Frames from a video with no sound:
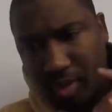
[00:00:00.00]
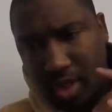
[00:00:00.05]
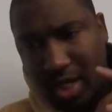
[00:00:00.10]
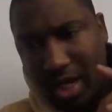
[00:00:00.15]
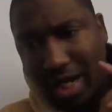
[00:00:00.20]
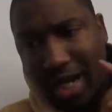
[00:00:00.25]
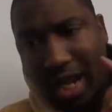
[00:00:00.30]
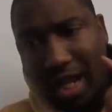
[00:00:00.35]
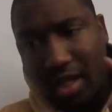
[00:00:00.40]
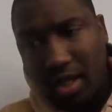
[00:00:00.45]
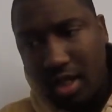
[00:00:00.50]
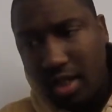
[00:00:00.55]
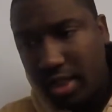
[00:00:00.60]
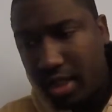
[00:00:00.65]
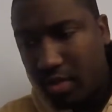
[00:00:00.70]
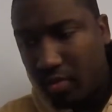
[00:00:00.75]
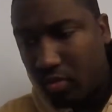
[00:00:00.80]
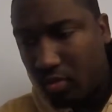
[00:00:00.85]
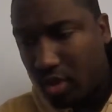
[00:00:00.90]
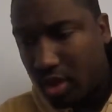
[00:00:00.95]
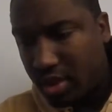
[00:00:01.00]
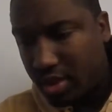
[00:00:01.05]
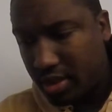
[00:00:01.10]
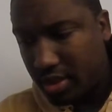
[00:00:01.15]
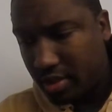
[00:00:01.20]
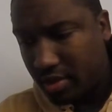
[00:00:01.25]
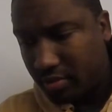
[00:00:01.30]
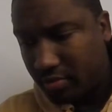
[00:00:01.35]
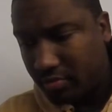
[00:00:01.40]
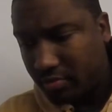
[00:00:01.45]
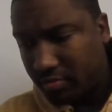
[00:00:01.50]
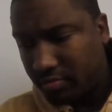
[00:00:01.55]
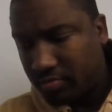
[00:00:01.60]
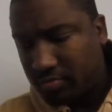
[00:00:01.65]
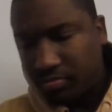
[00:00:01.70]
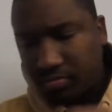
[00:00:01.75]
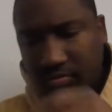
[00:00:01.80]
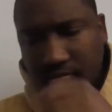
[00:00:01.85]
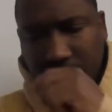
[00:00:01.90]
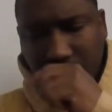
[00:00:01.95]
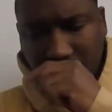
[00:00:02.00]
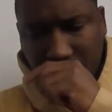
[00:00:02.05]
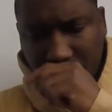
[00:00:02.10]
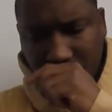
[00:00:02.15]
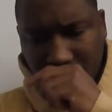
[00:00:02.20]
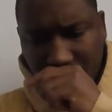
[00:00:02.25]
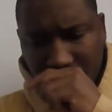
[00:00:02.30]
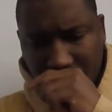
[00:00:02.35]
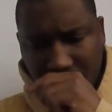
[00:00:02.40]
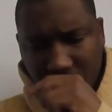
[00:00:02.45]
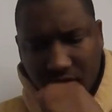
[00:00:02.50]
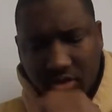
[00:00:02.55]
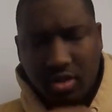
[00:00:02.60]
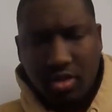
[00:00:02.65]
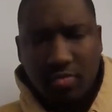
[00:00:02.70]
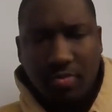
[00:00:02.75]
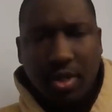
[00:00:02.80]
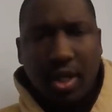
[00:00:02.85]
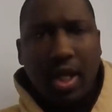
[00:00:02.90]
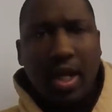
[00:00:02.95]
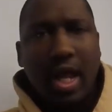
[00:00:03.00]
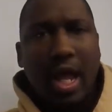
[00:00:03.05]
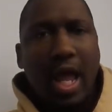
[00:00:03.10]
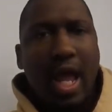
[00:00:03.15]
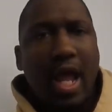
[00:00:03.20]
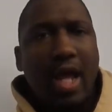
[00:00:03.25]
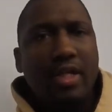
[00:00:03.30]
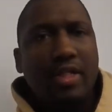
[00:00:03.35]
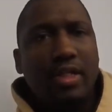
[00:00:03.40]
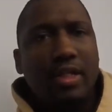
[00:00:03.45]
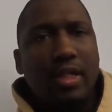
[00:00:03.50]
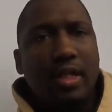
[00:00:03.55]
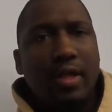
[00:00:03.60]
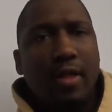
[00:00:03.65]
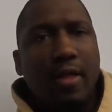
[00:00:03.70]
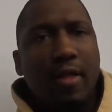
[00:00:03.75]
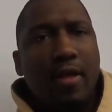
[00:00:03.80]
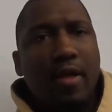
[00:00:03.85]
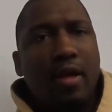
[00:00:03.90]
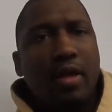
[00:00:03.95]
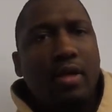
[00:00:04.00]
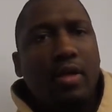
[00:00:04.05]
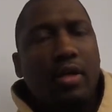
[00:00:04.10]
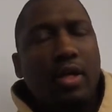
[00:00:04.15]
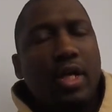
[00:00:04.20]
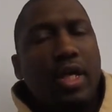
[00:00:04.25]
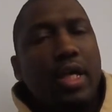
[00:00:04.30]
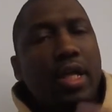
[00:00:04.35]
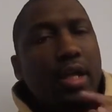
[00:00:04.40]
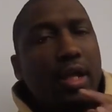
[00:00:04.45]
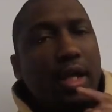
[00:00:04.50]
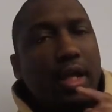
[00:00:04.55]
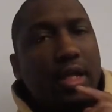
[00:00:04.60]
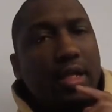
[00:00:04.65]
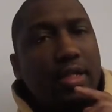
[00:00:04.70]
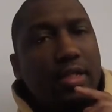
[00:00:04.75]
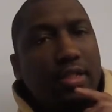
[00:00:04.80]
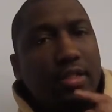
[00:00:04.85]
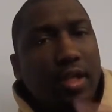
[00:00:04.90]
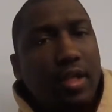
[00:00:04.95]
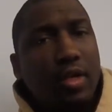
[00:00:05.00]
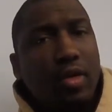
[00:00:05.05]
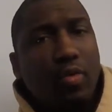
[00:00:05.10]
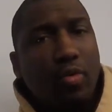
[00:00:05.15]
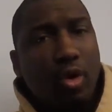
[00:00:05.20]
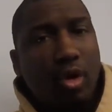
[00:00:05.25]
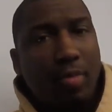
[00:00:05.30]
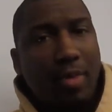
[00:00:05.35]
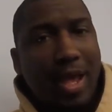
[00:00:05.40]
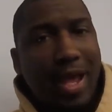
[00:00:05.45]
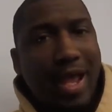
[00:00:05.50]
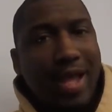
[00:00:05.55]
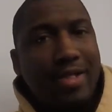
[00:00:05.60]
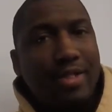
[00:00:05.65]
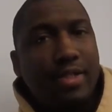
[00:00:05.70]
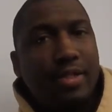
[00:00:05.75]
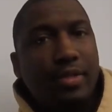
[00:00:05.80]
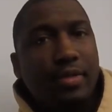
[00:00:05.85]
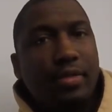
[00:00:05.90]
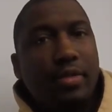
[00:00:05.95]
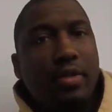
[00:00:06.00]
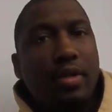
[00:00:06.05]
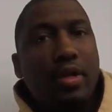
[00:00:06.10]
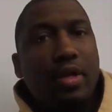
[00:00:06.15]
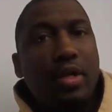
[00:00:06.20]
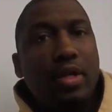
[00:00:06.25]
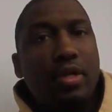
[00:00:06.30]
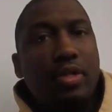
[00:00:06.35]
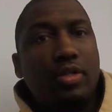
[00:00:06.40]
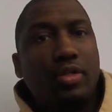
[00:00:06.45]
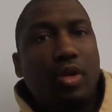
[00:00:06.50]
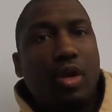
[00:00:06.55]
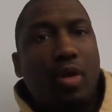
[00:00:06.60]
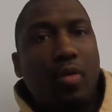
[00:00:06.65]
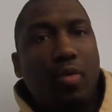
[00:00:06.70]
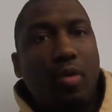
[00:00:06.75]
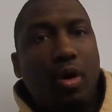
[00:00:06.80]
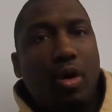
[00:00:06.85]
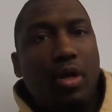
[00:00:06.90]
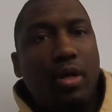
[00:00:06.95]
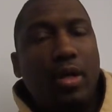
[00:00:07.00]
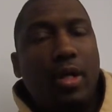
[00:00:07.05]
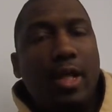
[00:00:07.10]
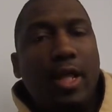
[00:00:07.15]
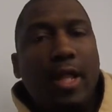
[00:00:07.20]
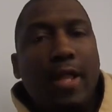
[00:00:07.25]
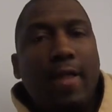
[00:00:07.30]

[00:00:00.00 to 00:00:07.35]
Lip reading: And I got lucky one year, and I actually hit a cinder worm hatch in the salt water.